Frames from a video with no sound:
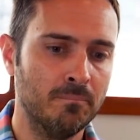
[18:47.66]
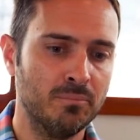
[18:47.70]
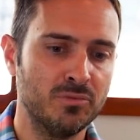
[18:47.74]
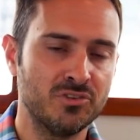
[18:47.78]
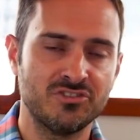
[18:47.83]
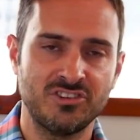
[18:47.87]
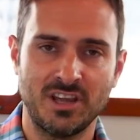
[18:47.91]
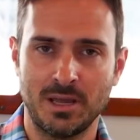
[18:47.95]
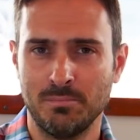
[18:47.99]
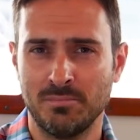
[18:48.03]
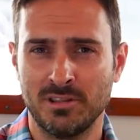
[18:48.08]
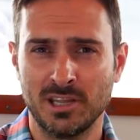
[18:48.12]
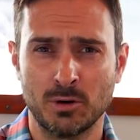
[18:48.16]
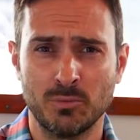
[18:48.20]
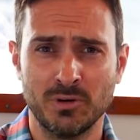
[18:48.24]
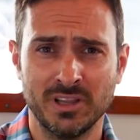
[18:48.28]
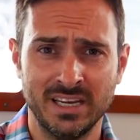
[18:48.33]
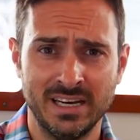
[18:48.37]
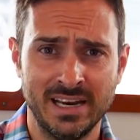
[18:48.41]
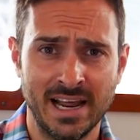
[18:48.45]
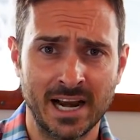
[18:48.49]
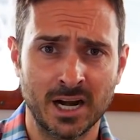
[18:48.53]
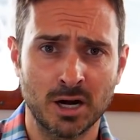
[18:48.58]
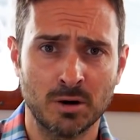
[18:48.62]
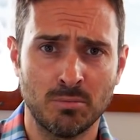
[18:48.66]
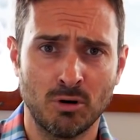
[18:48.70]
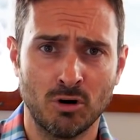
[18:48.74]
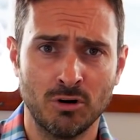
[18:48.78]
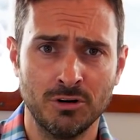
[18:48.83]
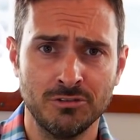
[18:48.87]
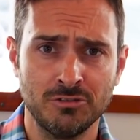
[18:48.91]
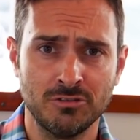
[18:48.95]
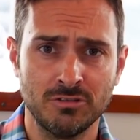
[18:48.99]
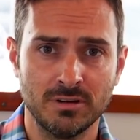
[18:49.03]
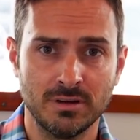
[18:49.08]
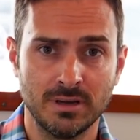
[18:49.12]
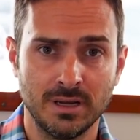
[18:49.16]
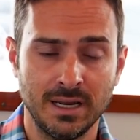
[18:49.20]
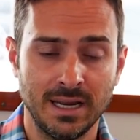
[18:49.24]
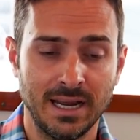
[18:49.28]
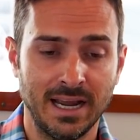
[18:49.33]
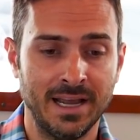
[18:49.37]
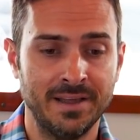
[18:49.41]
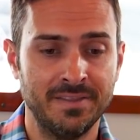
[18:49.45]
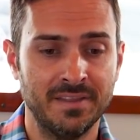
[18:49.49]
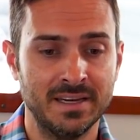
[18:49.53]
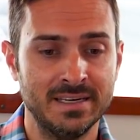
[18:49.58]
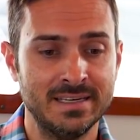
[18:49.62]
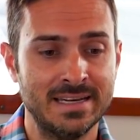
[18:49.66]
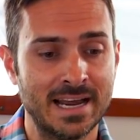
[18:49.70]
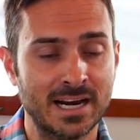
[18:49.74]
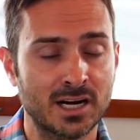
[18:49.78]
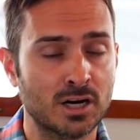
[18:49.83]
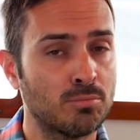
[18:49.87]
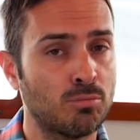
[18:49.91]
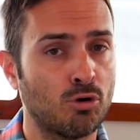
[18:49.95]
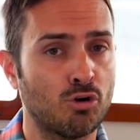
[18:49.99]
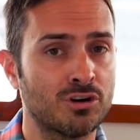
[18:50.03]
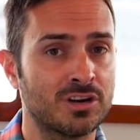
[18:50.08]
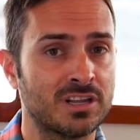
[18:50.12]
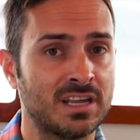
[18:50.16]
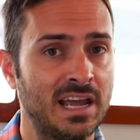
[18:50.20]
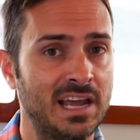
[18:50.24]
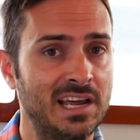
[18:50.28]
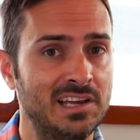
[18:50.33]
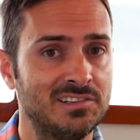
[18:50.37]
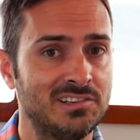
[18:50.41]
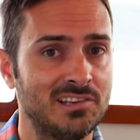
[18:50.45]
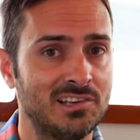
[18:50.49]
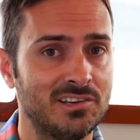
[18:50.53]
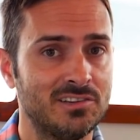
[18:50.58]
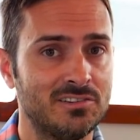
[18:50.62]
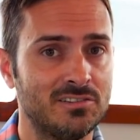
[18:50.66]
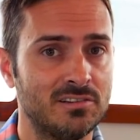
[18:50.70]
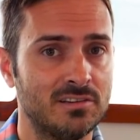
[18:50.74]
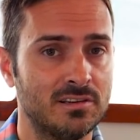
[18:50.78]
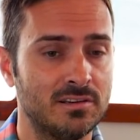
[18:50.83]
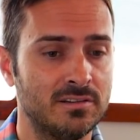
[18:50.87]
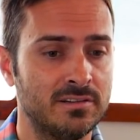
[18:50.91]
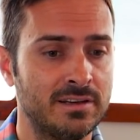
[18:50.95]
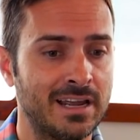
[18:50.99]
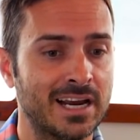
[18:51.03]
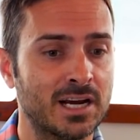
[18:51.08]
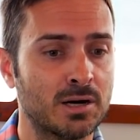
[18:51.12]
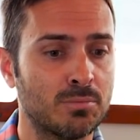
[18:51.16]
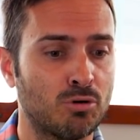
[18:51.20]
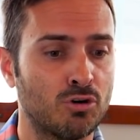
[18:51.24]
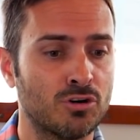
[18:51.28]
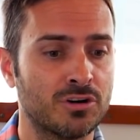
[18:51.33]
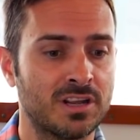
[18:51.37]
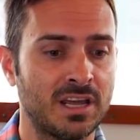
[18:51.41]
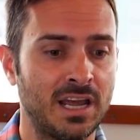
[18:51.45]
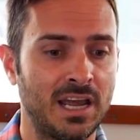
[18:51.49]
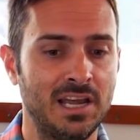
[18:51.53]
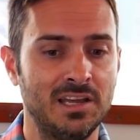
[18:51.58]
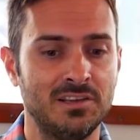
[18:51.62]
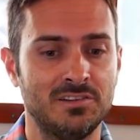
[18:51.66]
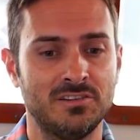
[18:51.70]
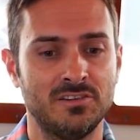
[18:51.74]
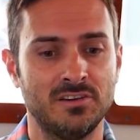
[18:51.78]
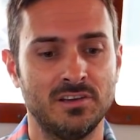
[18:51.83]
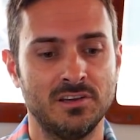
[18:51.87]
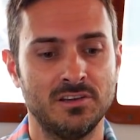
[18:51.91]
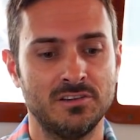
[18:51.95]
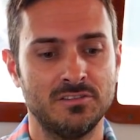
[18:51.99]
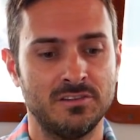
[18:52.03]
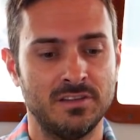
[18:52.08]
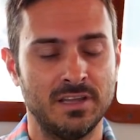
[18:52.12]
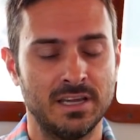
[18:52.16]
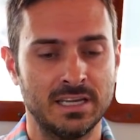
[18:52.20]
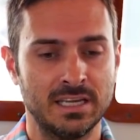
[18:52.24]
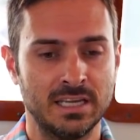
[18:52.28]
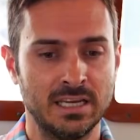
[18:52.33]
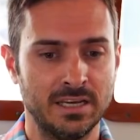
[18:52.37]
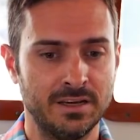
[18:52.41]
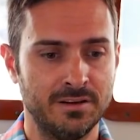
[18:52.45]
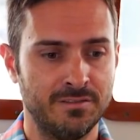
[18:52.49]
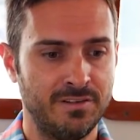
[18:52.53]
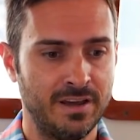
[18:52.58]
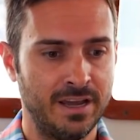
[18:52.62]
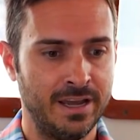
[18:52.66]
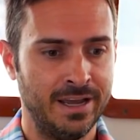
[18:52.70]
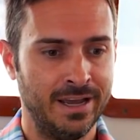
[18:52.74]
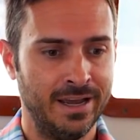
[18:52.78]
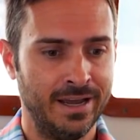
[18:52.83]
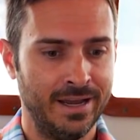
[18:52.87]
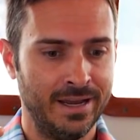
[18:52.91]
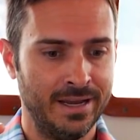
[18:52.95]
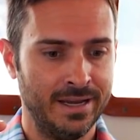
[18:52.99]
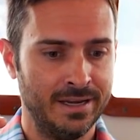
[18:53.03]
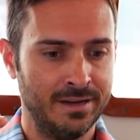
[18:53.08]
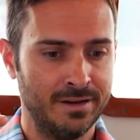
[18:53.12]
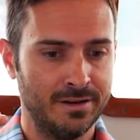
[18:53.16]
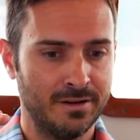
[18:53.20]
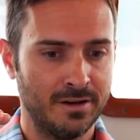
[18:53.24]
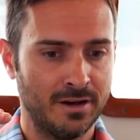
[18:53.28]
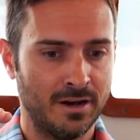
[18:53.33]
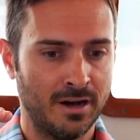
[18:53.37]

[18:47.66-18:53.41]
Same thing with the dagger boards and the dagger board cases. Dagger board cases, they give a